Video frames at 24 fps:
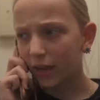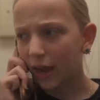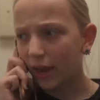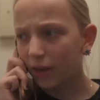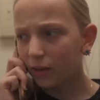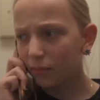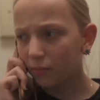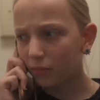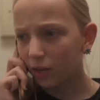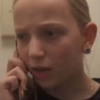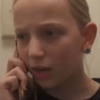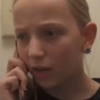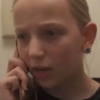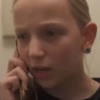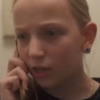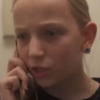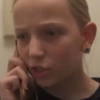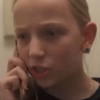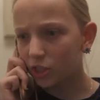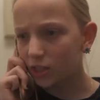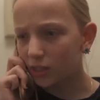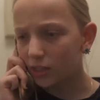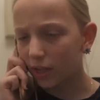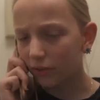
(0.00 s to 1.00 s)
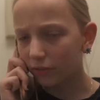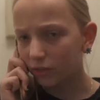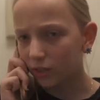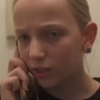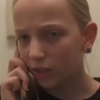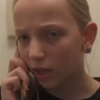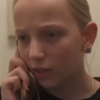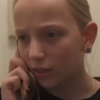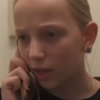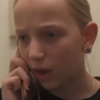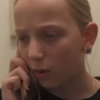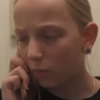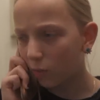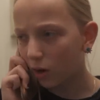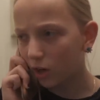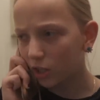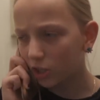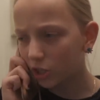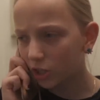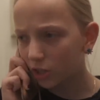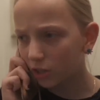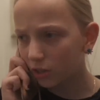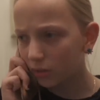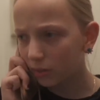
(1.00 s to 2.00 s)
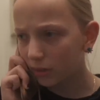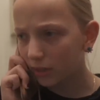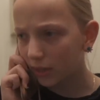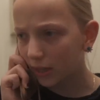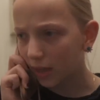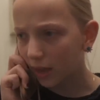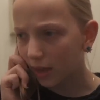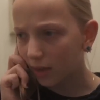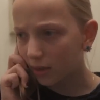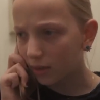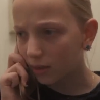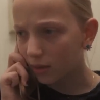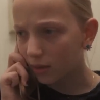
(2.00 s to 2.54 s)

Night meetings? She's never done that. Why is she doing that?